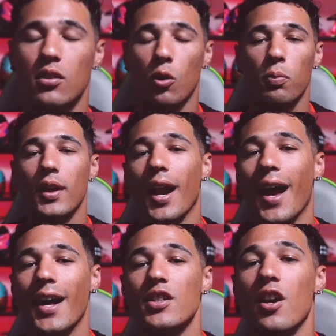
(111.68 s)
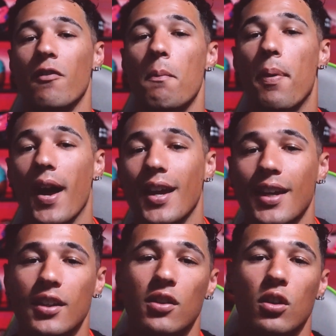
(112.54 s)
sole plate adds enough bite
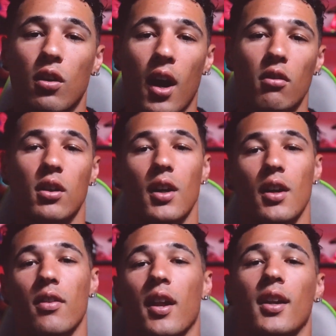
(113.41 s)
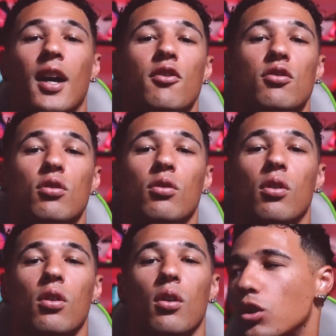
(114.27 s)
into the ground that allows you
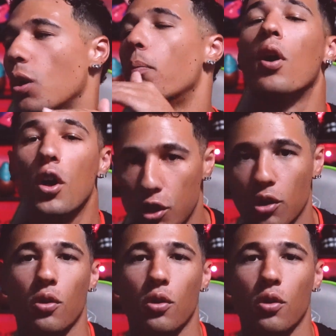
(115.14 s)
to push